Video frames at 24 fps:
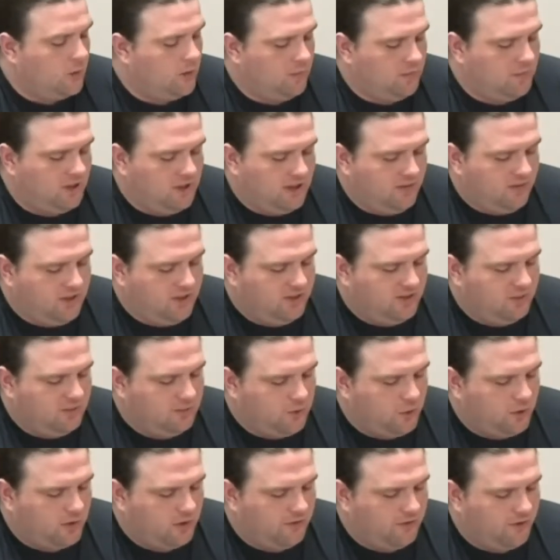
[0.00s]
We believe it is
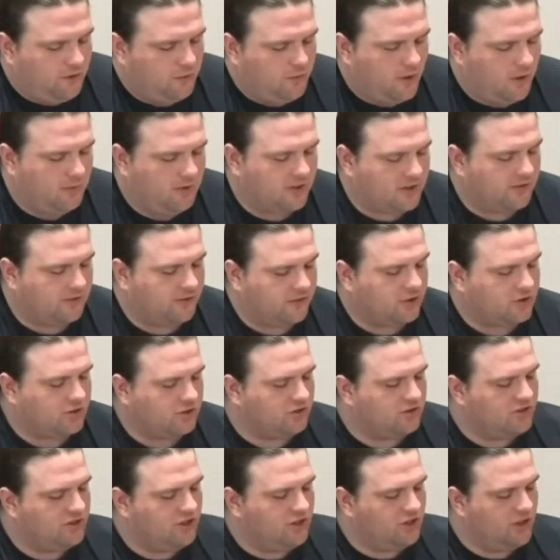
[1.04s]
important for public
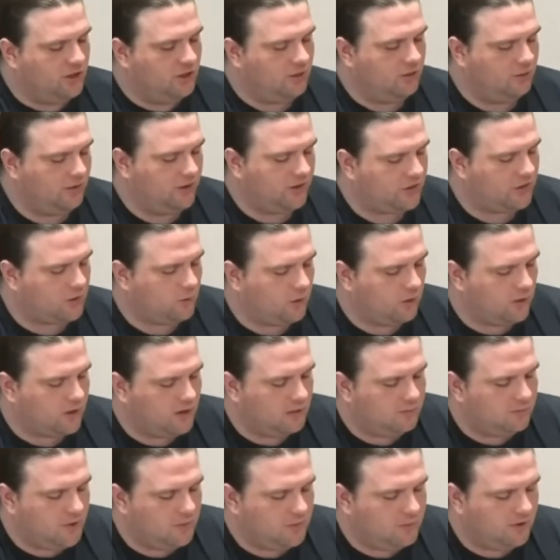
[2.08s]
officials to know that the
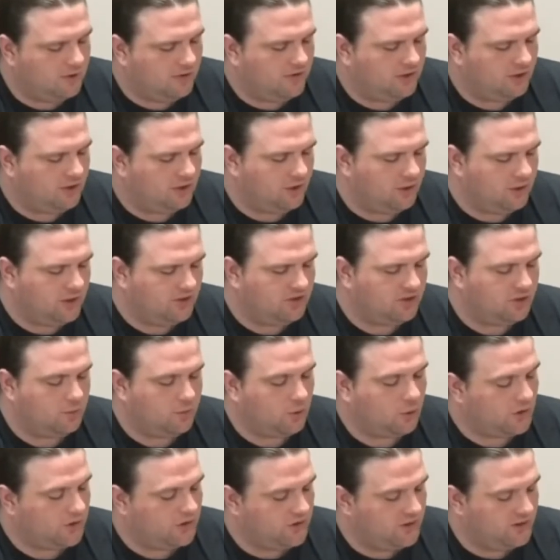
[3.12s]
working people of Illinois
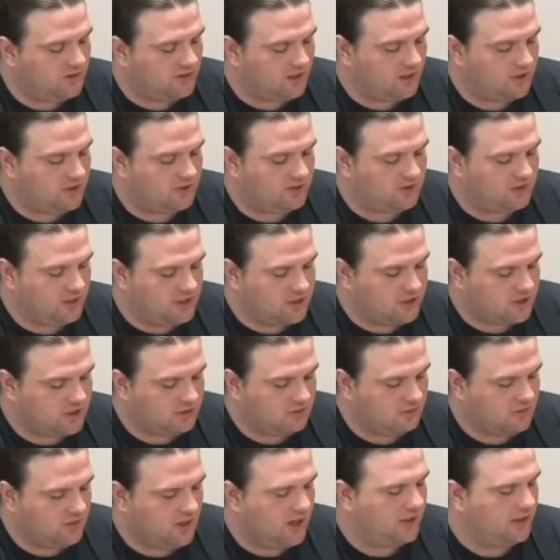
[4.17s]
support this
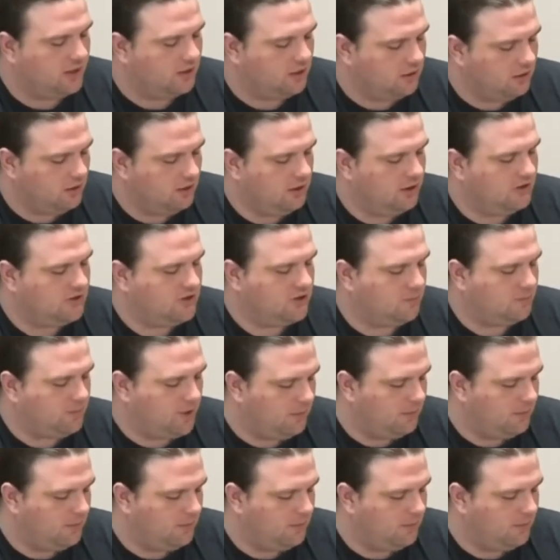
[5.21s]
legislation and encourage